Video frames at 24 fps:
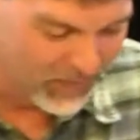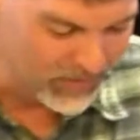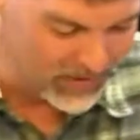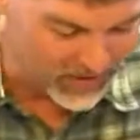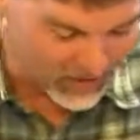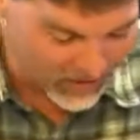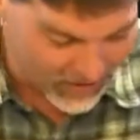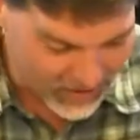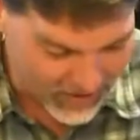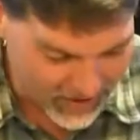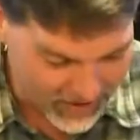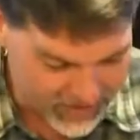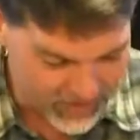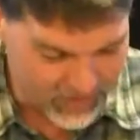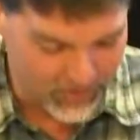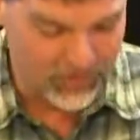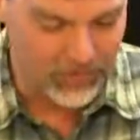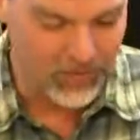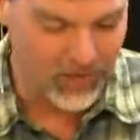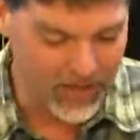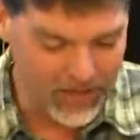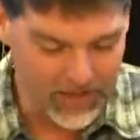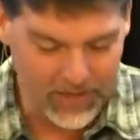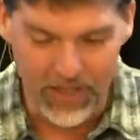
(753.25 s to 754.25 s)
uh, we learned that
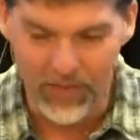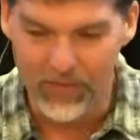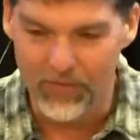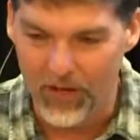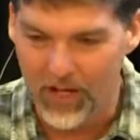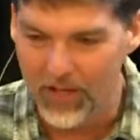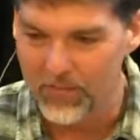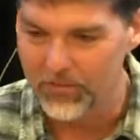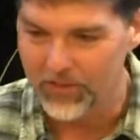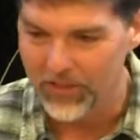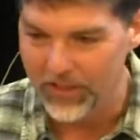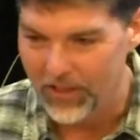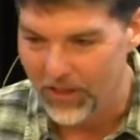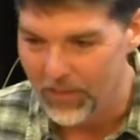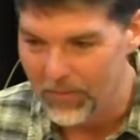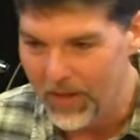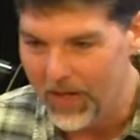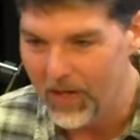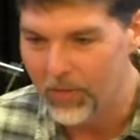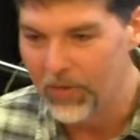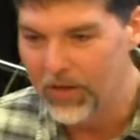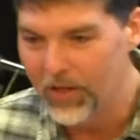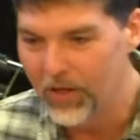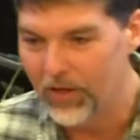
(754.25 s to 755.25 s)
during Dave Ramsey to go,
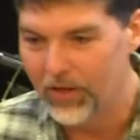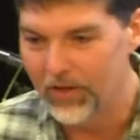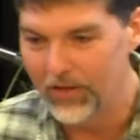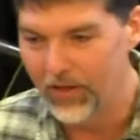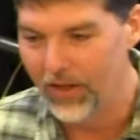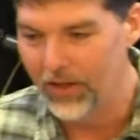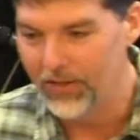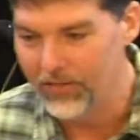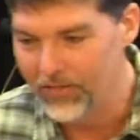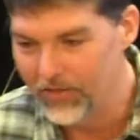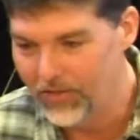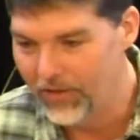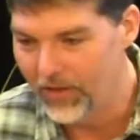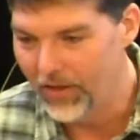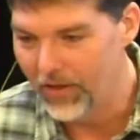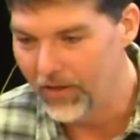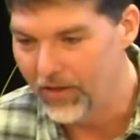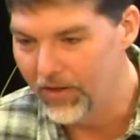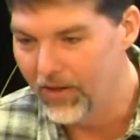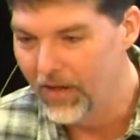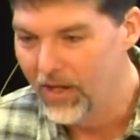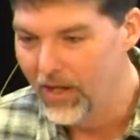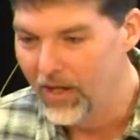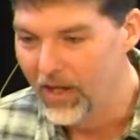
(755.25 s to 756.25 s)
man, we are a,
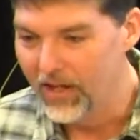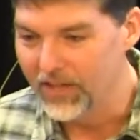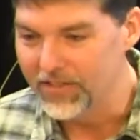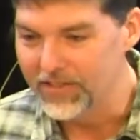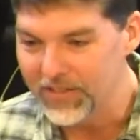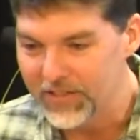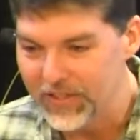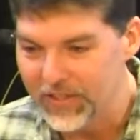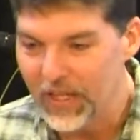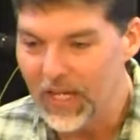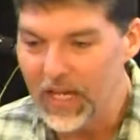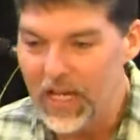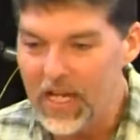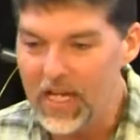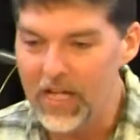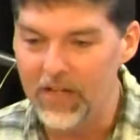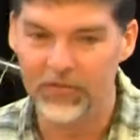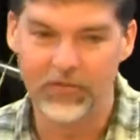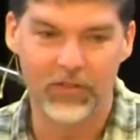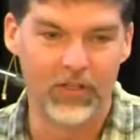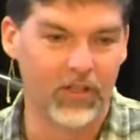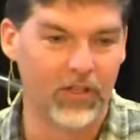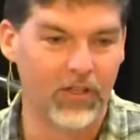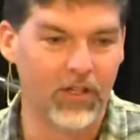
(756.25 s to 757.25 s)
a, a
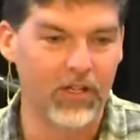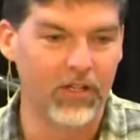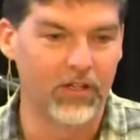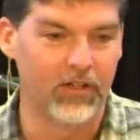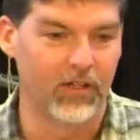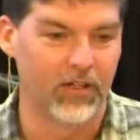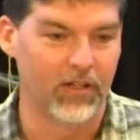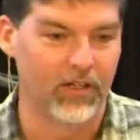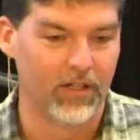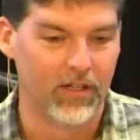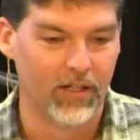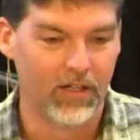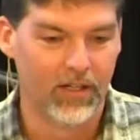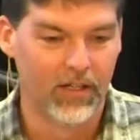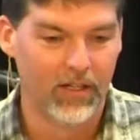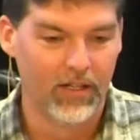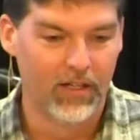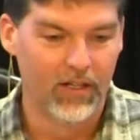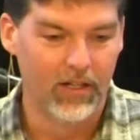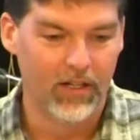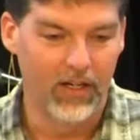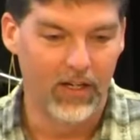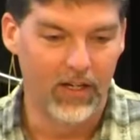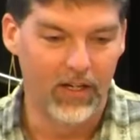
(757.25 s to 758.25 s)
slave to the lender.
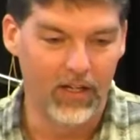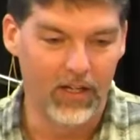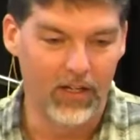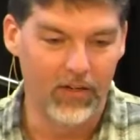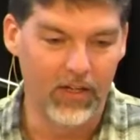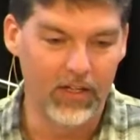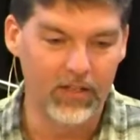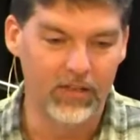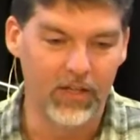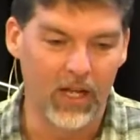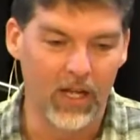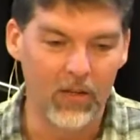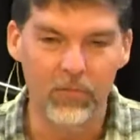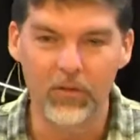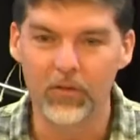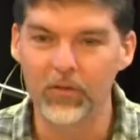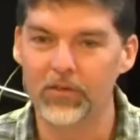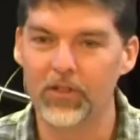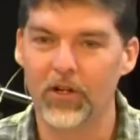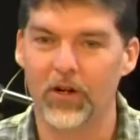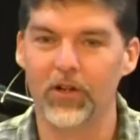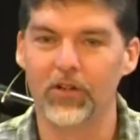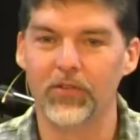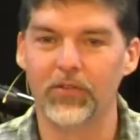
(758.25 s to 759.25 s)
And uh, they named
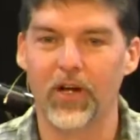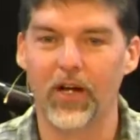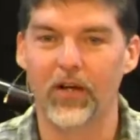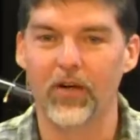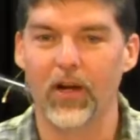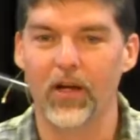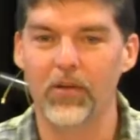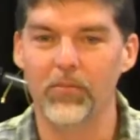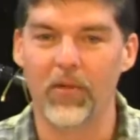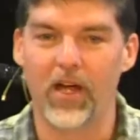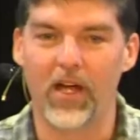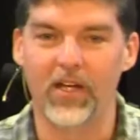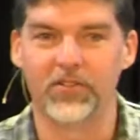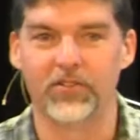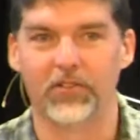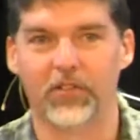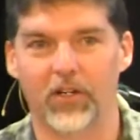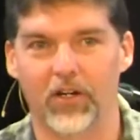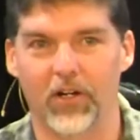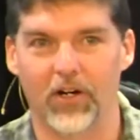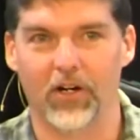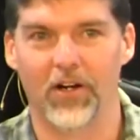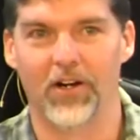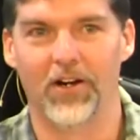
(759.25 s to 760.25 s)
those cards right, right?
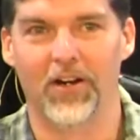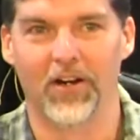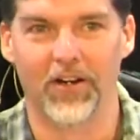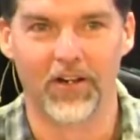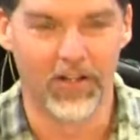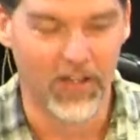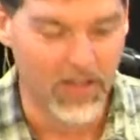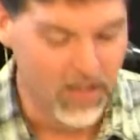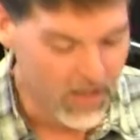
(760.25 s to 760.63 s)
MasterCard